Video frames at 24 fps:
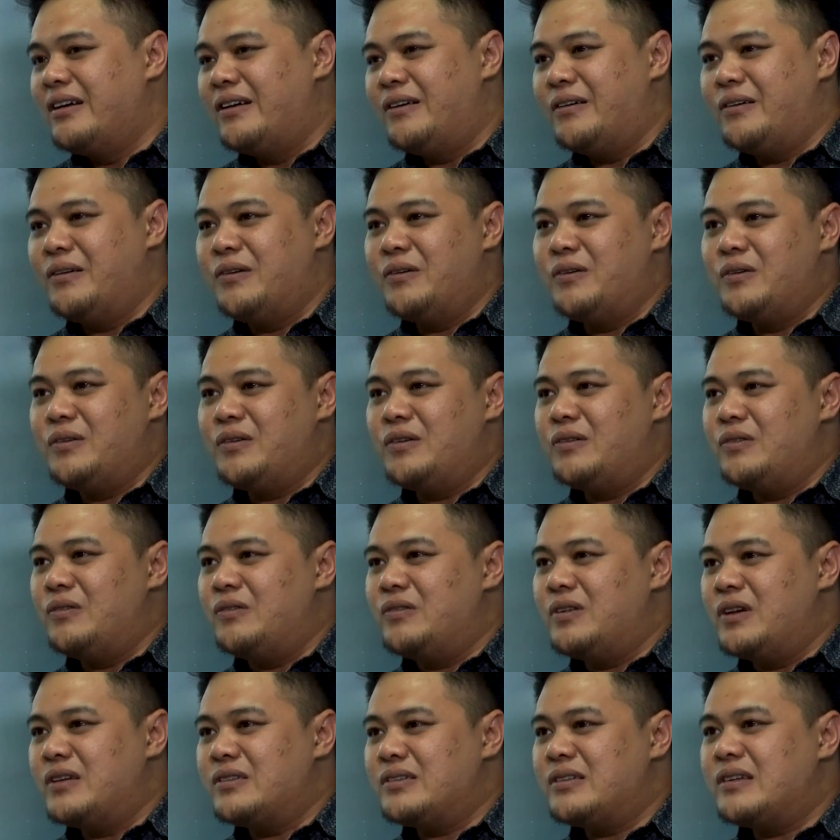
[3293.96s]
You
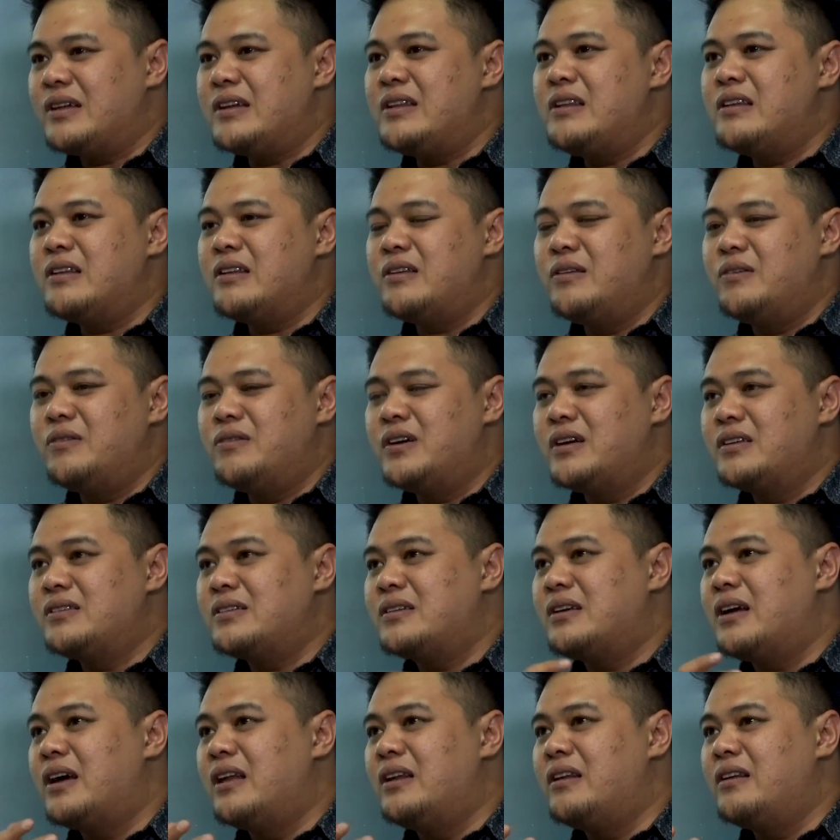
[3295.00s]
just can't
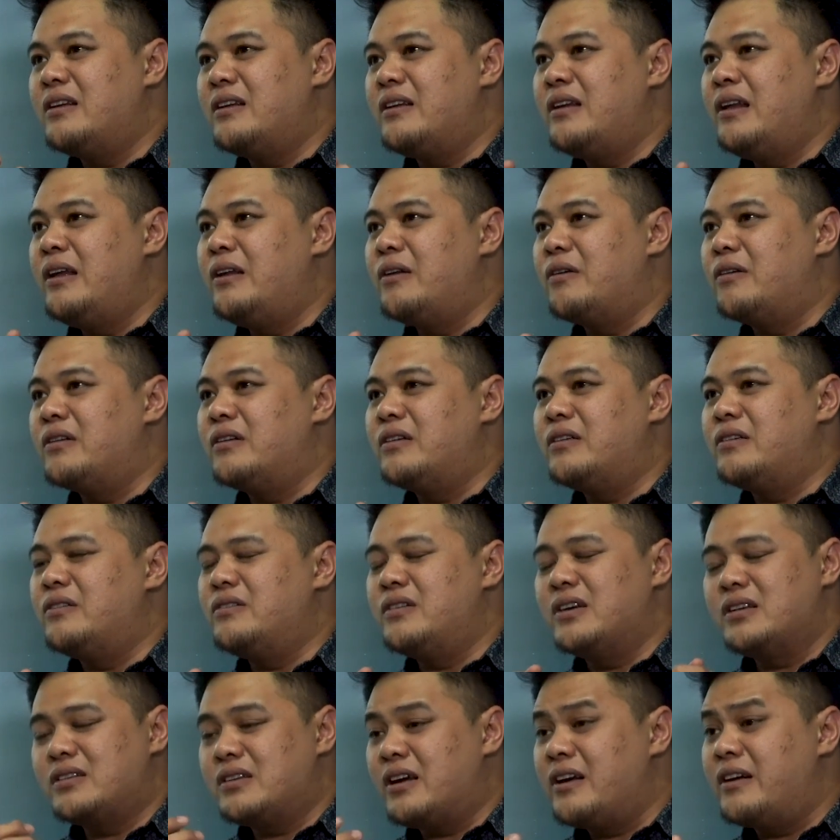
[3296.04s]
relate on. You
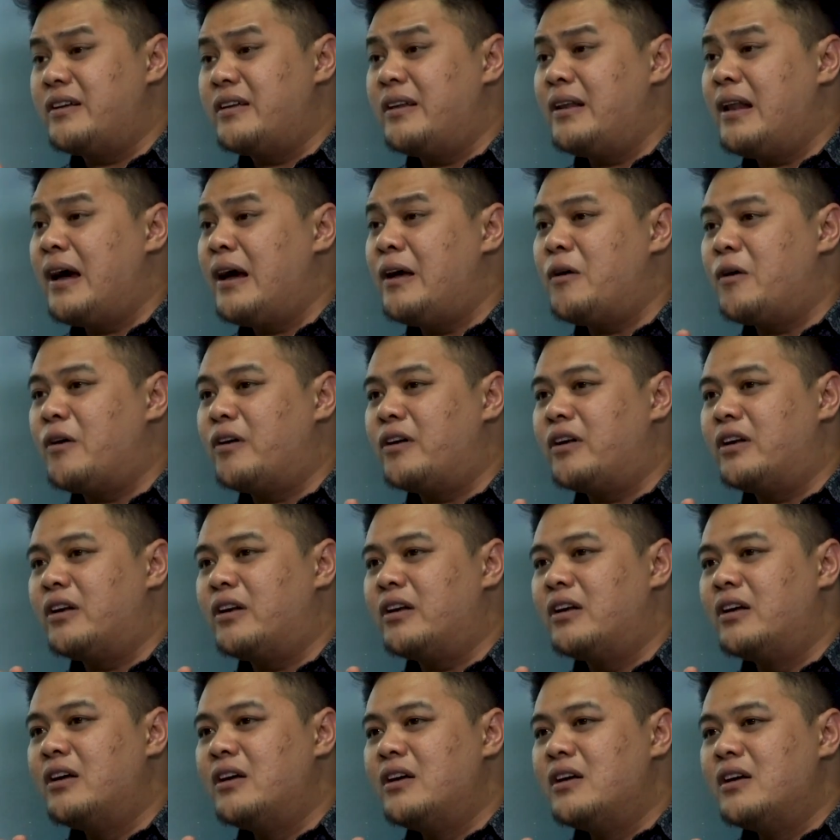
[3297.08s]
just can't rely
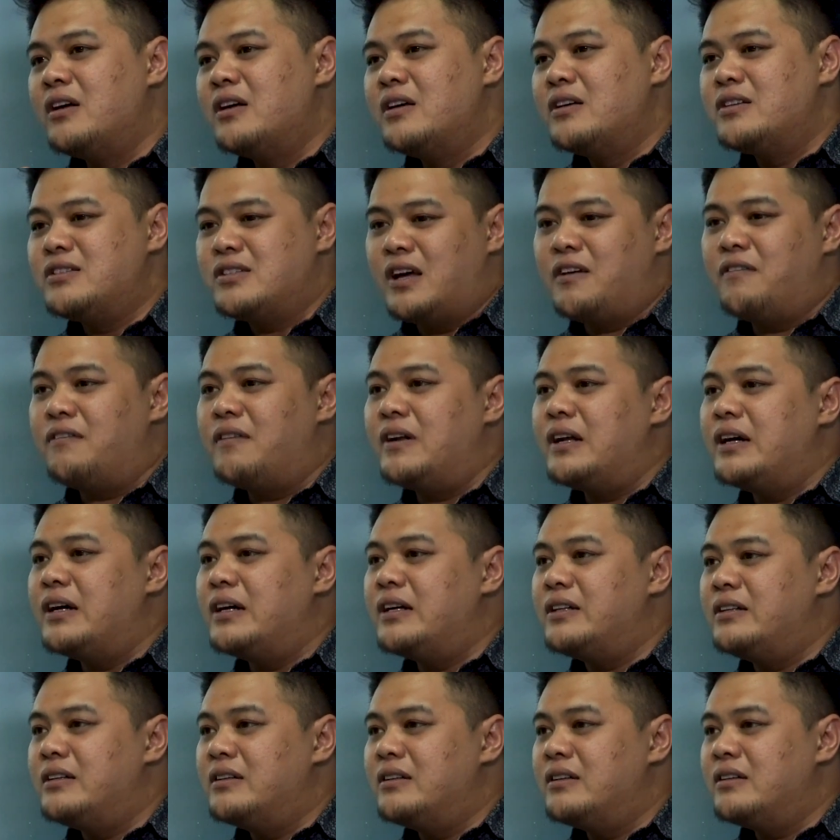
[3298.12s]
on
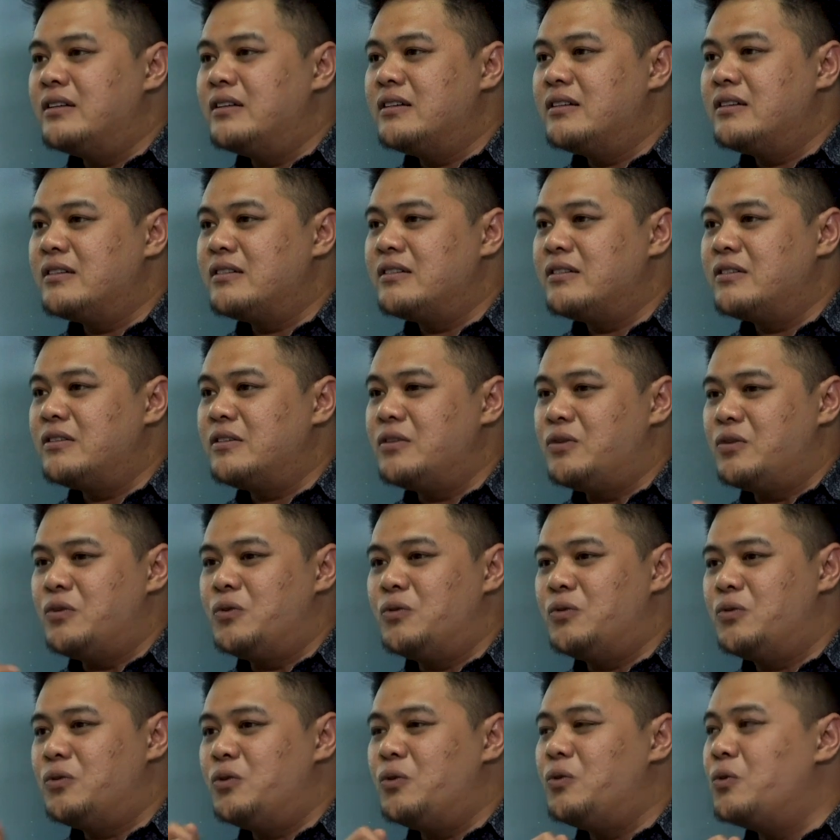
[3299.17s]
self-learn.
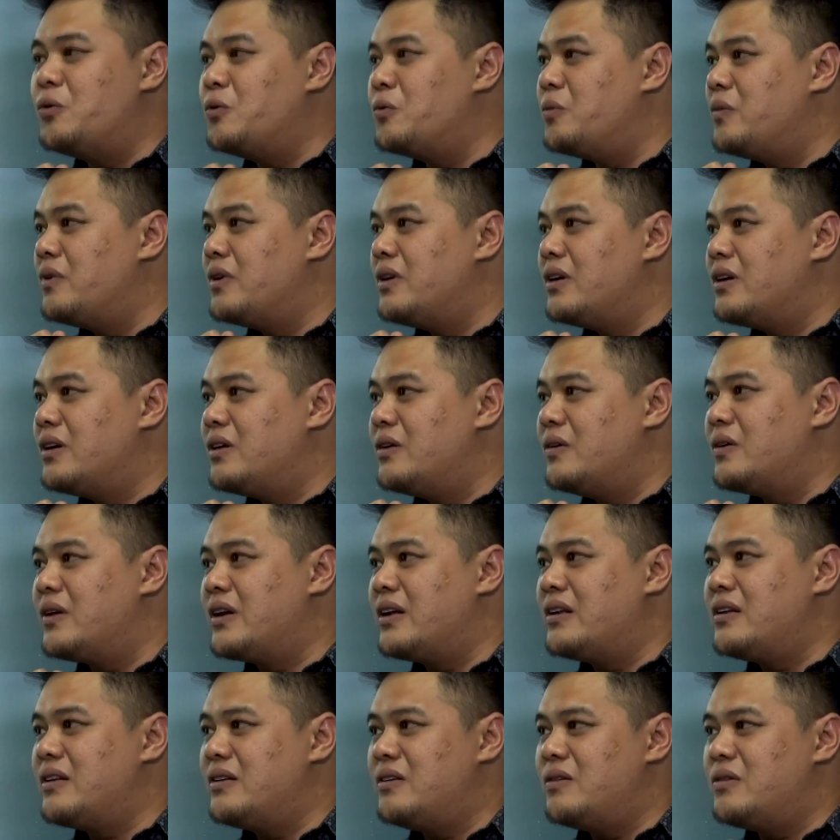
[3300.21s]
YouTube.
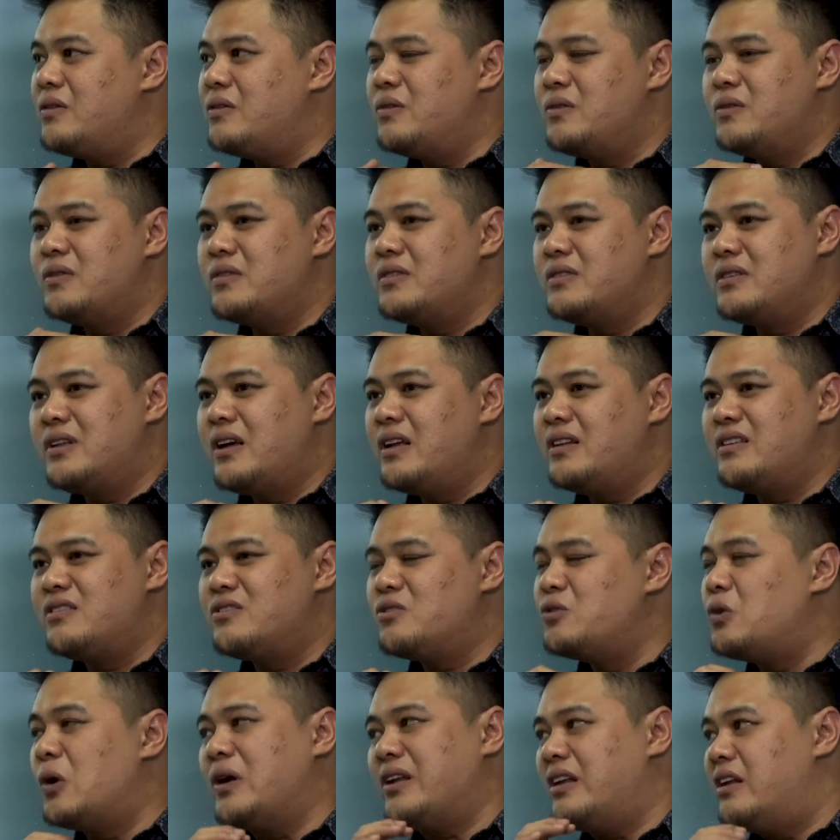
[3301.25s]
That
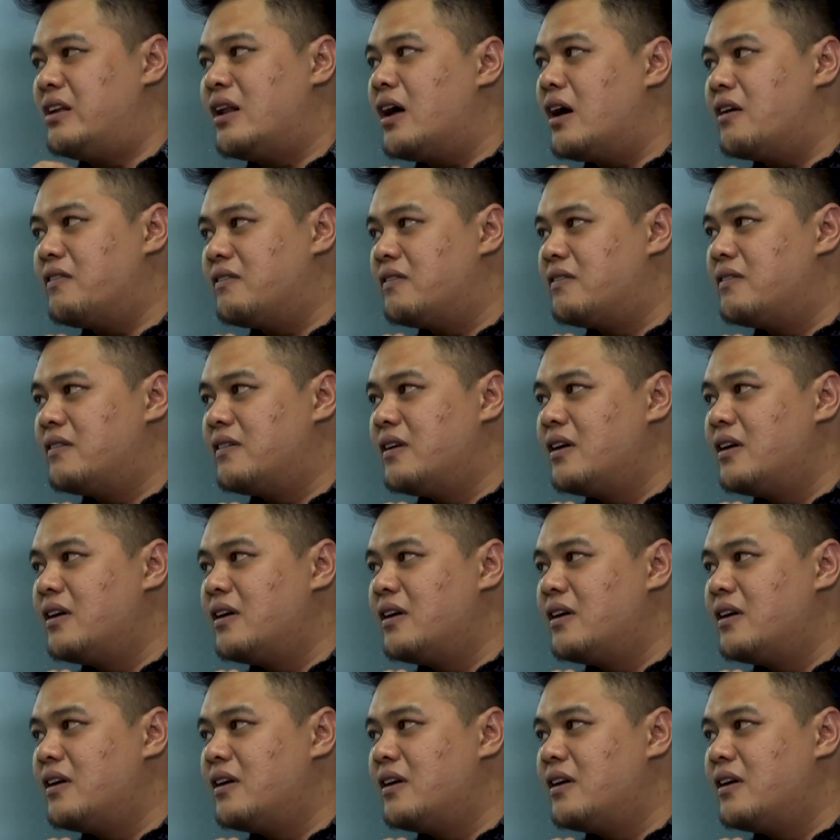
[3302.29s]
is not enough.